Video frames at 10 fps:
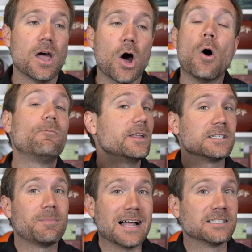Hopefully,
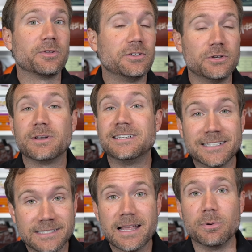it's possible to do it in
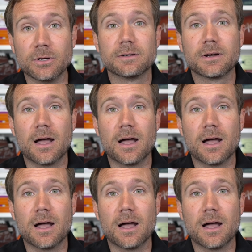December.